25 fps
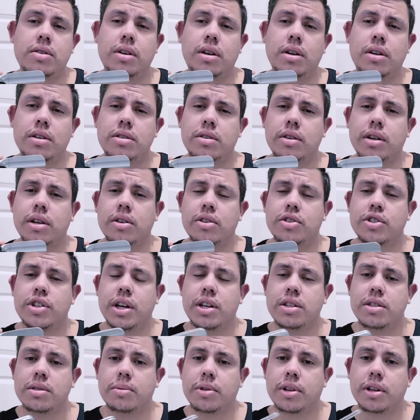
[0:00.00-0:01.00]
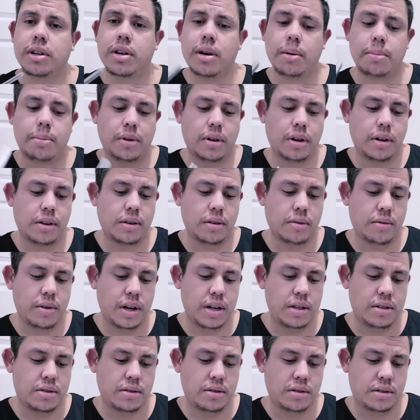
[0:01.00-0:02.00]
You can also interchange them with a couple other
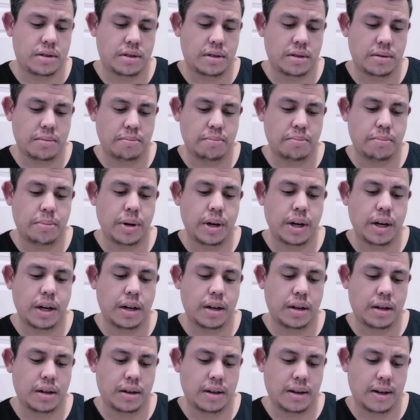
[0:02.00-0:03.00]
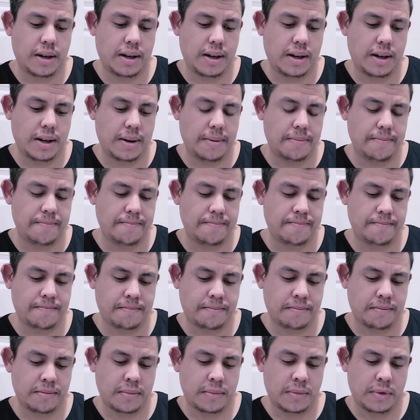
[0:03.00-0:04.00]
razors, but um,
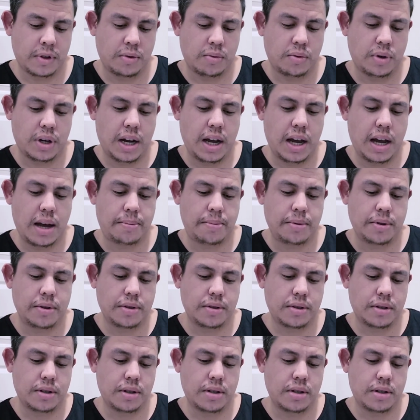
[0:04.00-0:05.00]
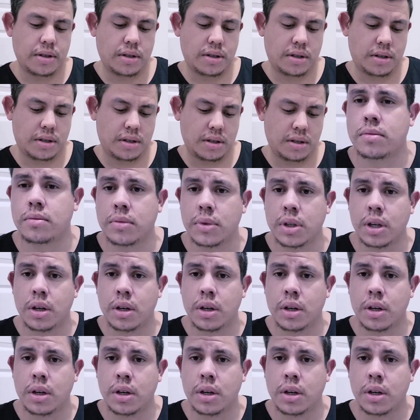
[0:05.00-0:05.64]
what happens is,